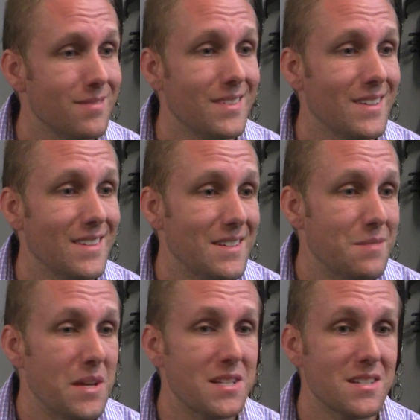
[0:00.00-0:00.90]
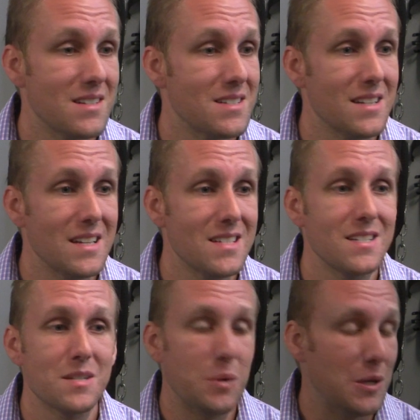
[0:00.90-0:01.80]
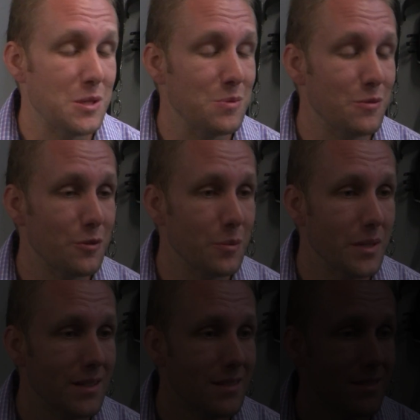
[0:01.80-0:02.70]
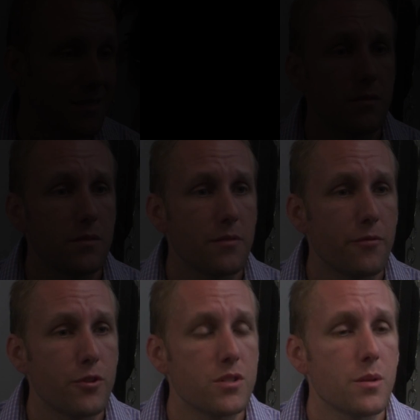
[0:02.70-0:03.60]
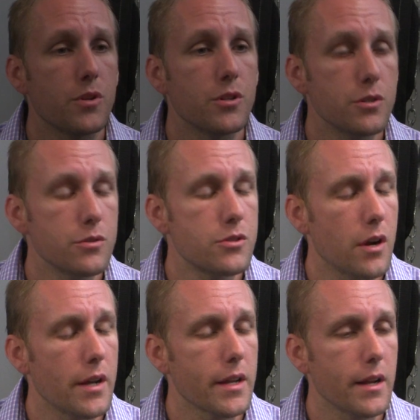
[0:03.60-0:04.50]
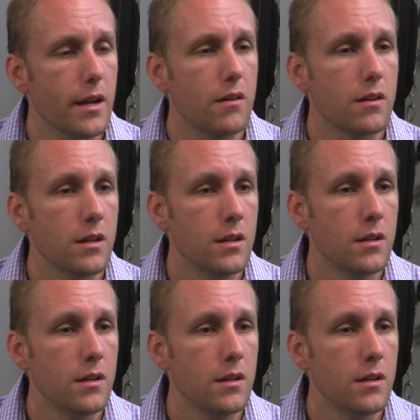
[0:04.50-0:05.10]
and it makes it as easy as possible for me. For someone new trying it out,